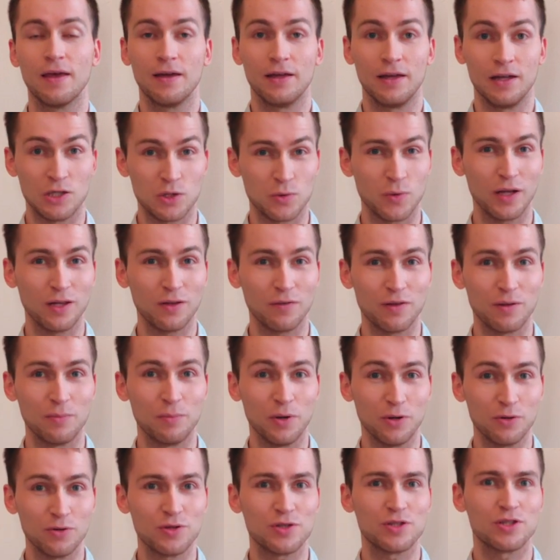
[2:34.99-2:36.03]
It's one of the
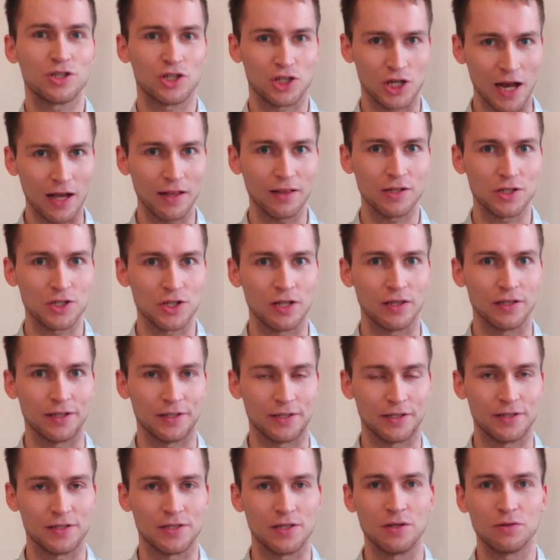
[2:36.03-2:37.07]
most challenging
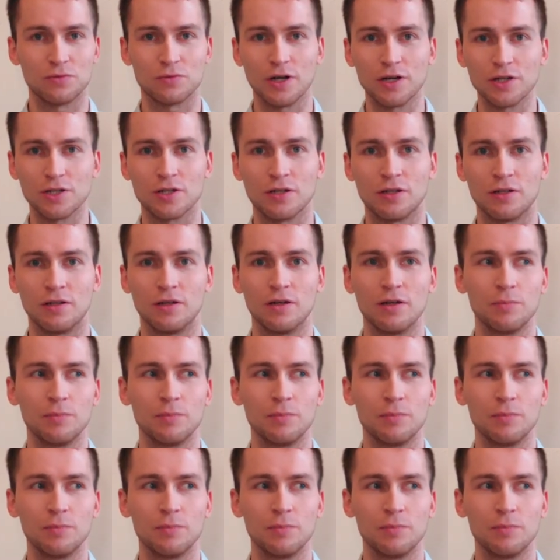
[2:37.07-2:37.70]
letters in Russian